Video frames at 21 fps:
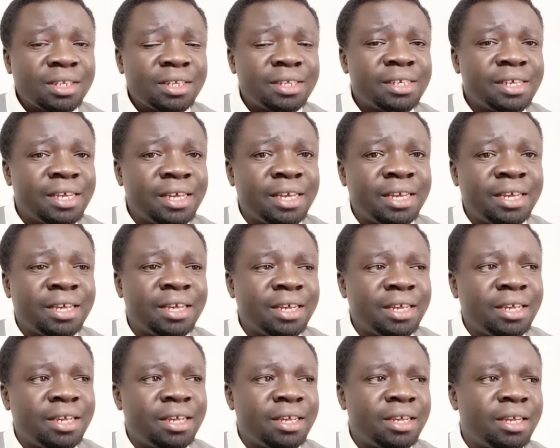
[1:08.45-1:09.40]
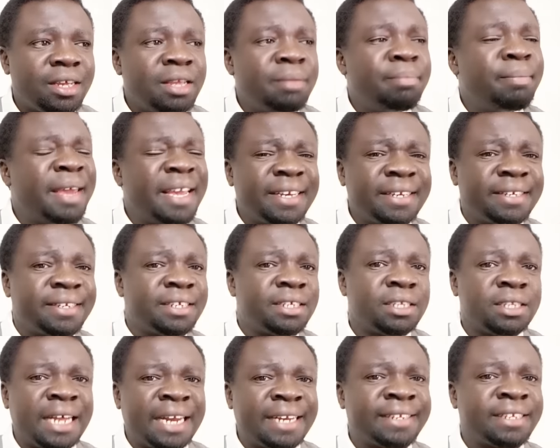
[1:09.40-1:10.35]

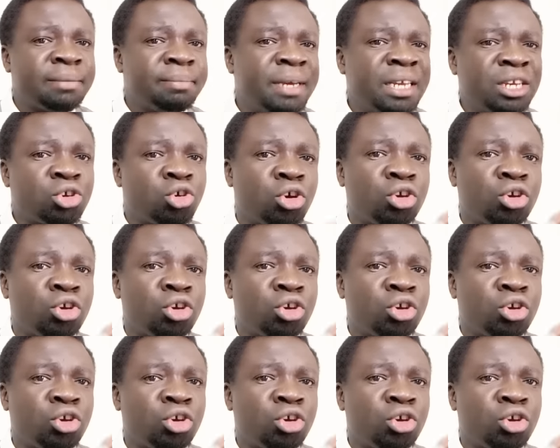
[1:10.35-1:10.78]
Imenti, that's Imenti